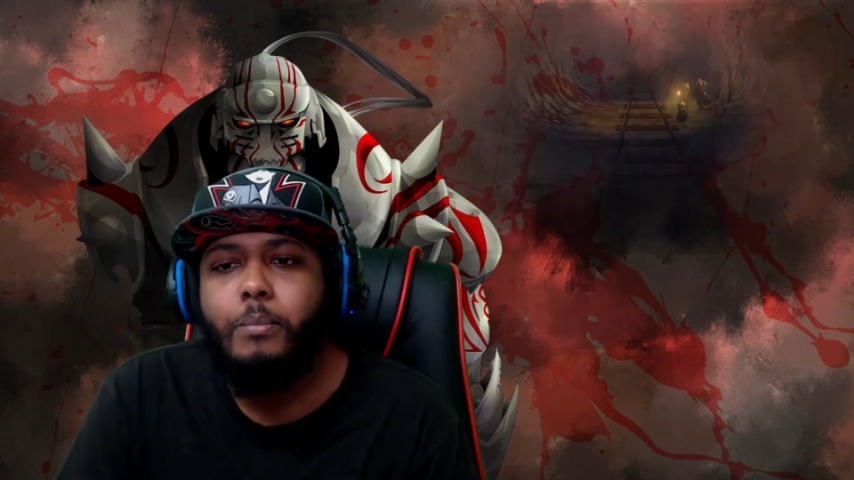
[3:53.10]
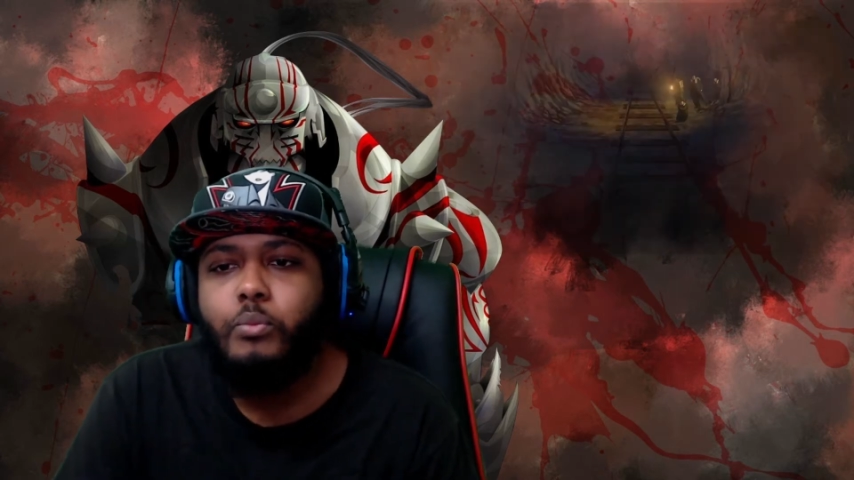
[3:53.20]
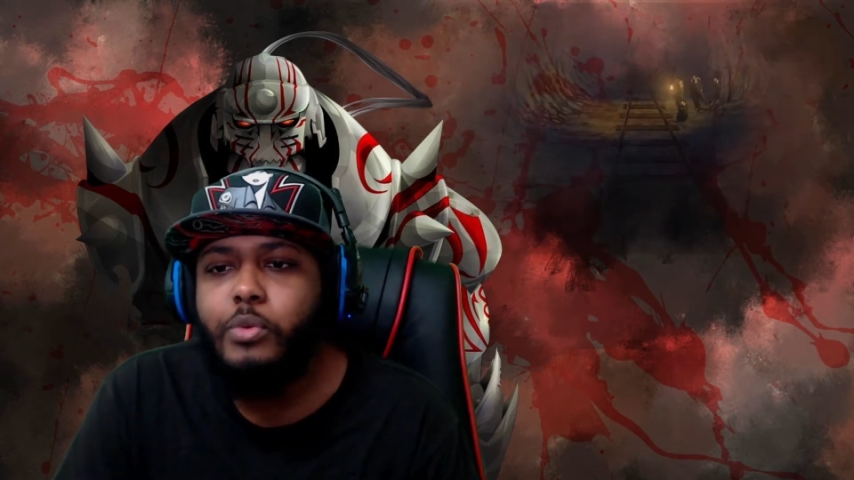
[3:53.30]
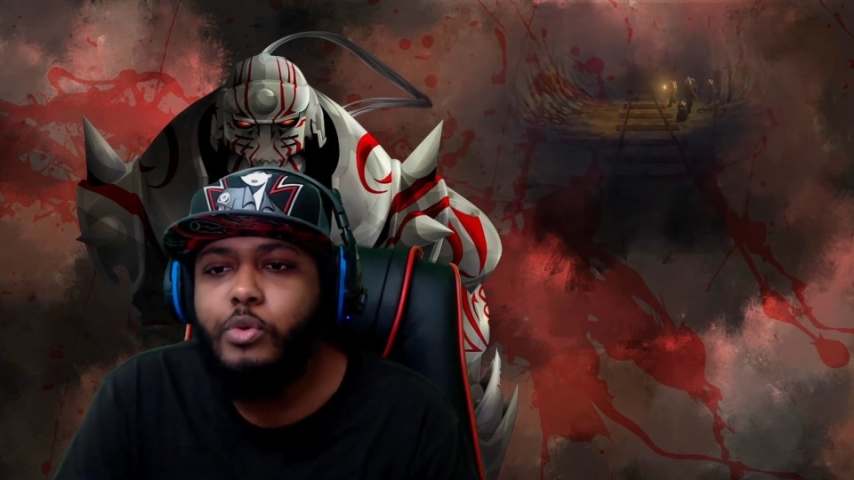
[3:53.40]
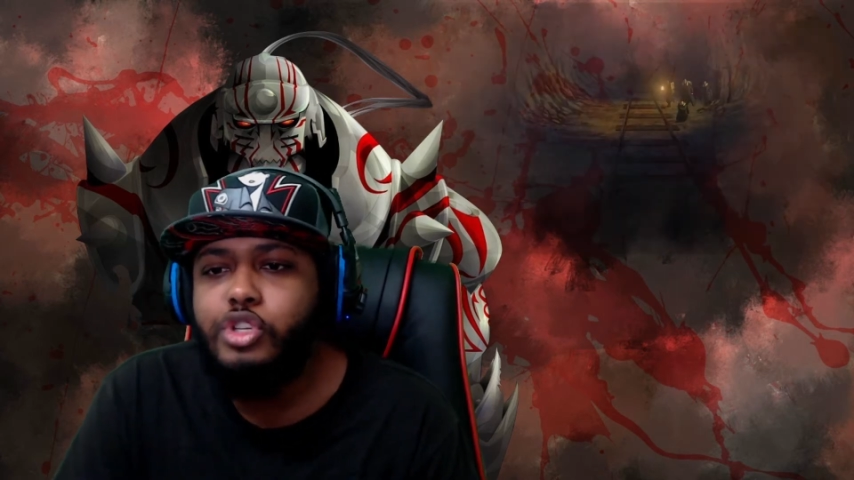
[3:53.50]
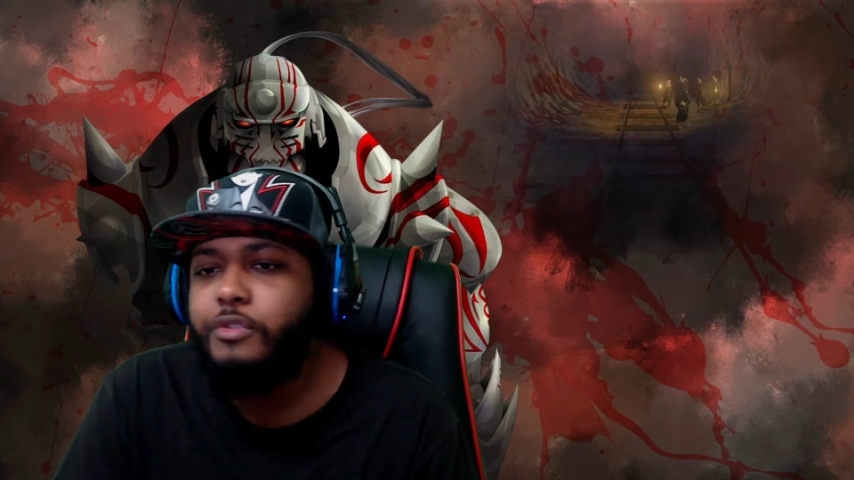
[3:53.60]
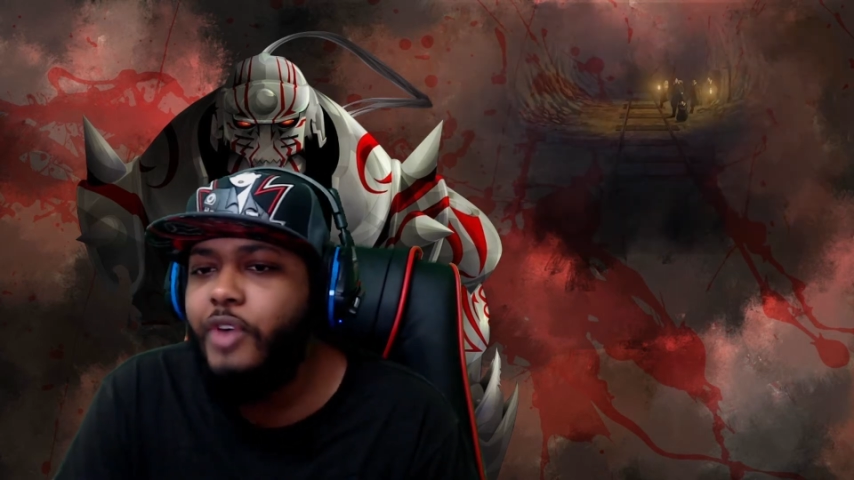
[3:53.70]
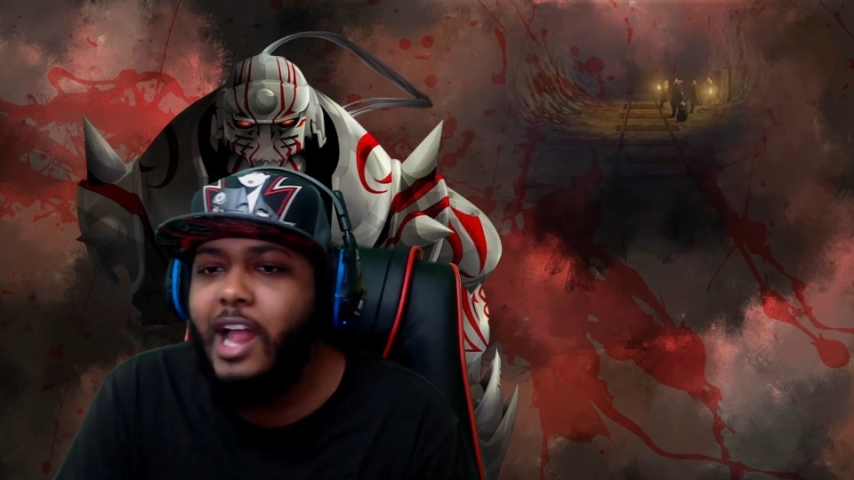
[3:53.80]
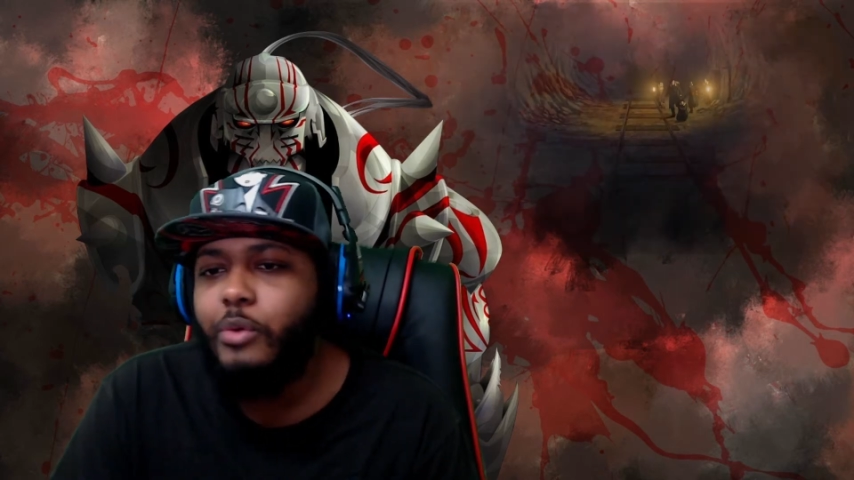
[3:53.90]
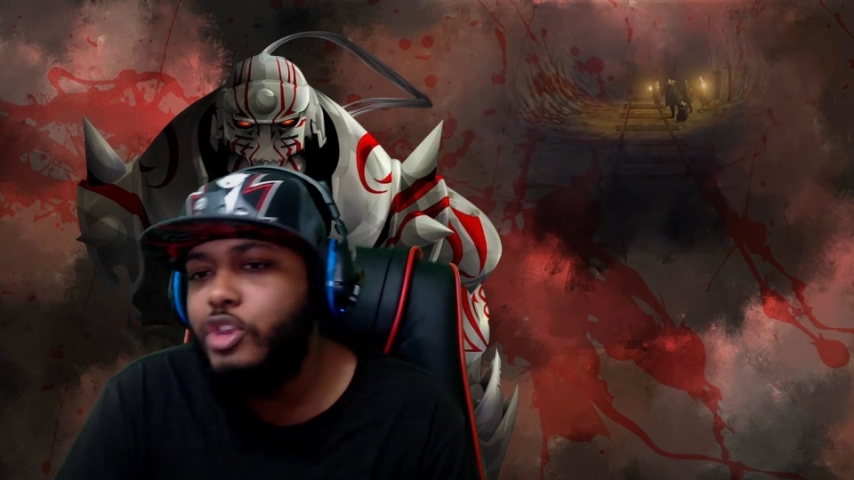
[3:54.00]
We were just
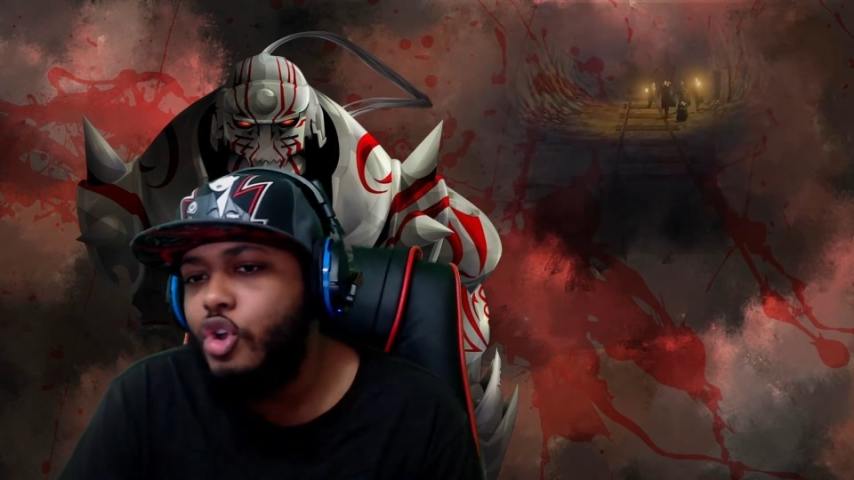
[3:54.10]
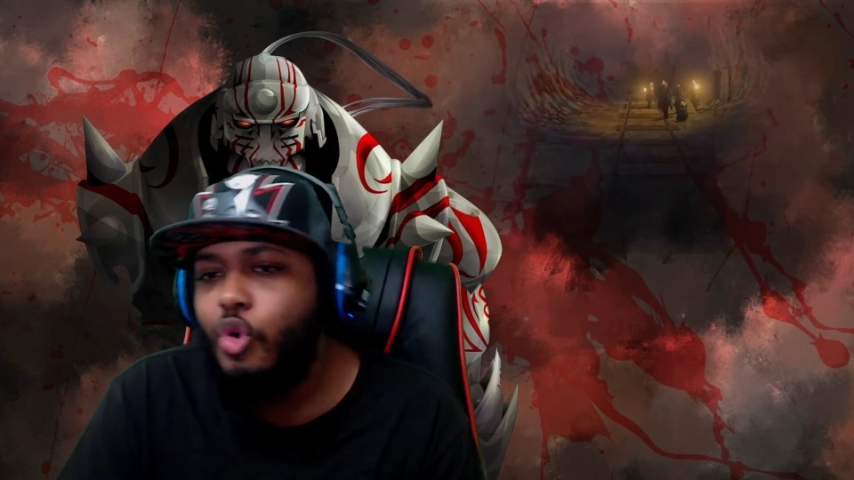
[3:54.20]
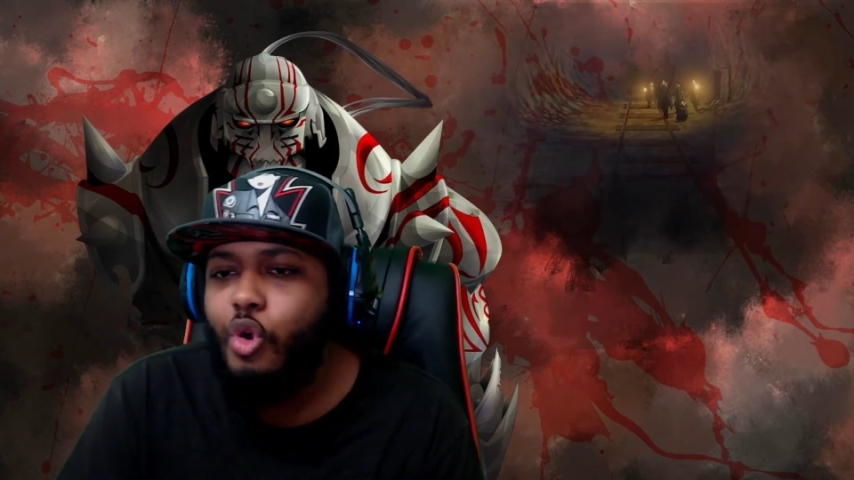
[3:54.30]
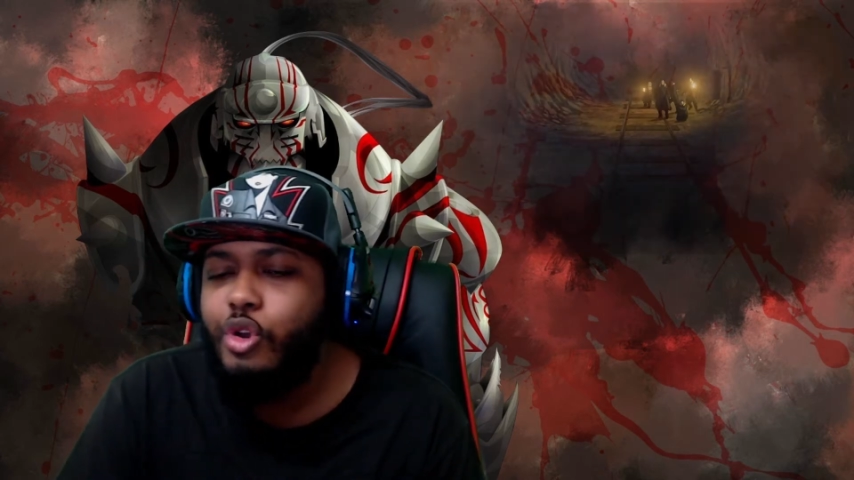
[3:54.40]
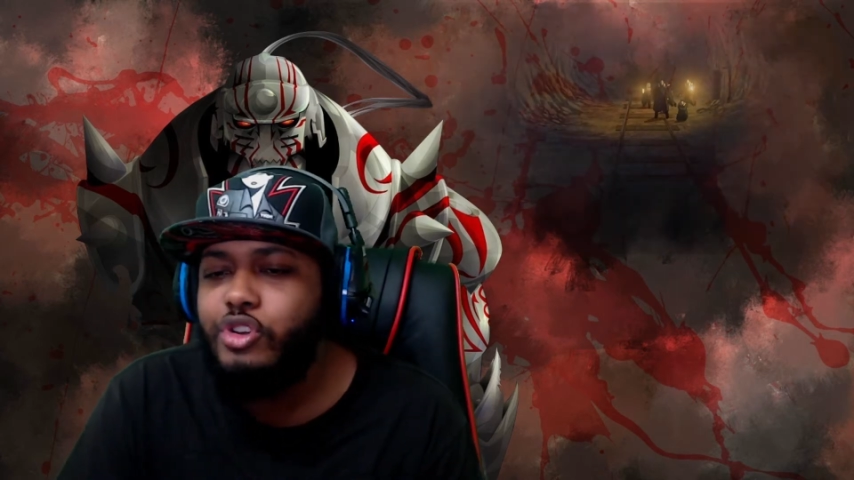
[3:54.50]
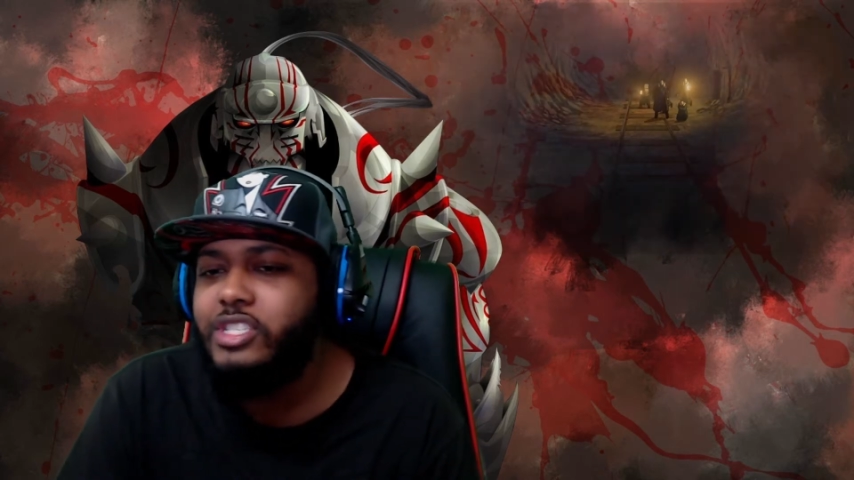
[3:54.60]
following your orders